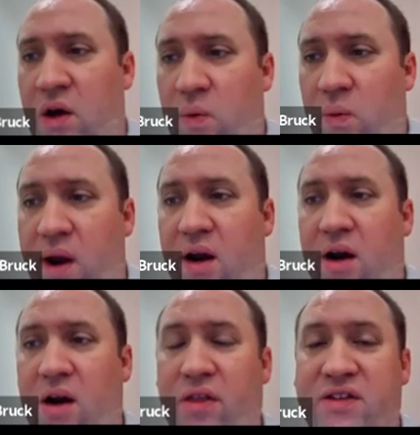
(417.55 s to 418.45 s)

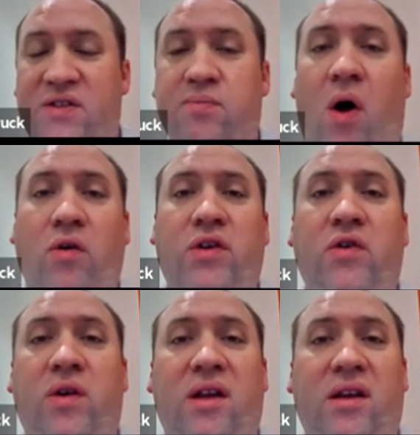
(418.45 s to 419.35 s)
where the small
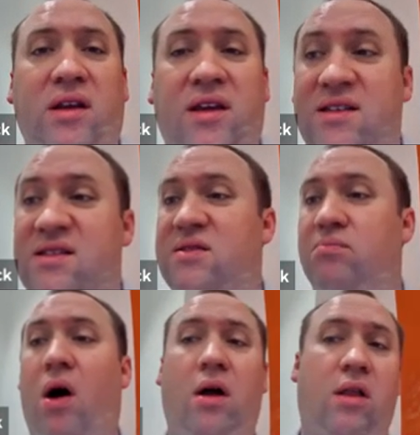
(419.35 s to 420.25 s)
unit gets
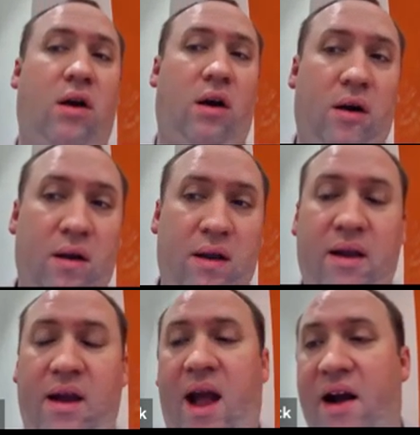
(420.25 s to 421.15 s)
smaller
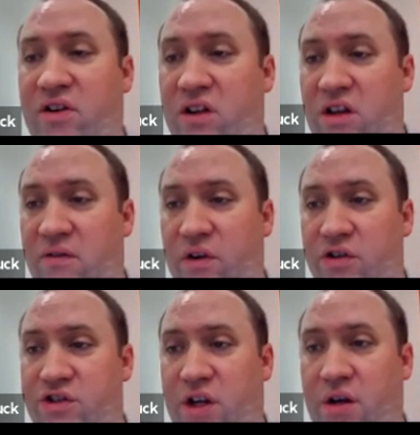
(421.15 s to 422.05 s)
after the
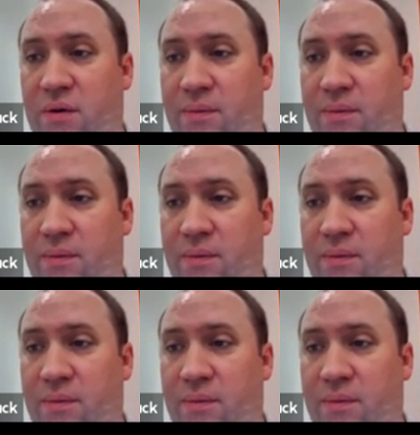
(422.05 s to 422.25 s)
conversion,